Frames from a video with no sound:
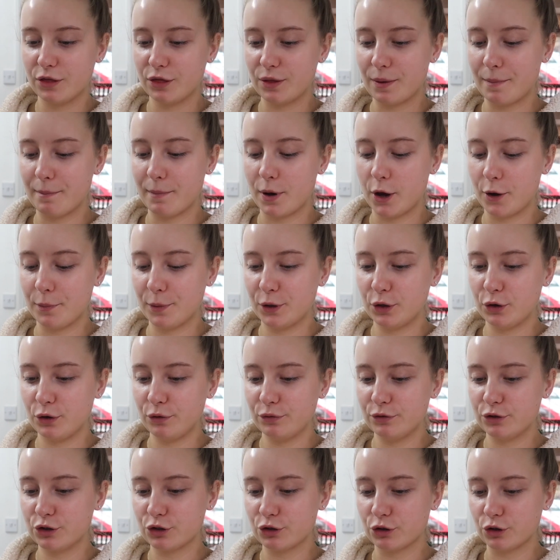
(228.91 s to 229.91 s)
The moment
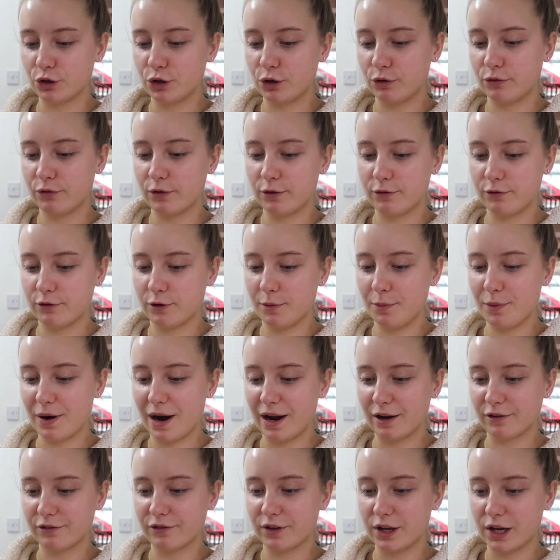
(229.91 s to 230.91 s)
of truth for
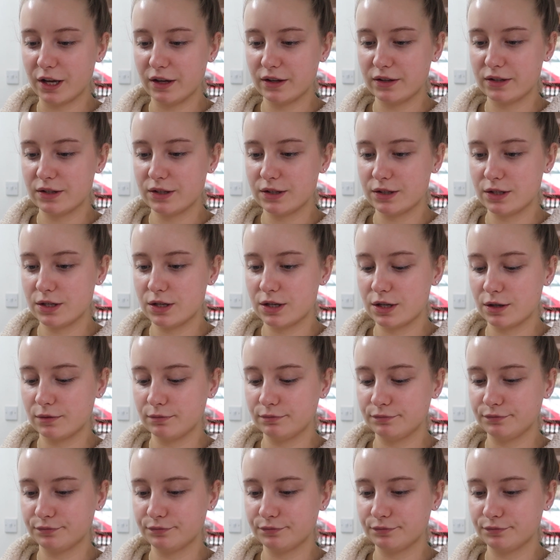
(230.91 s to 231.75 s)
breakfast.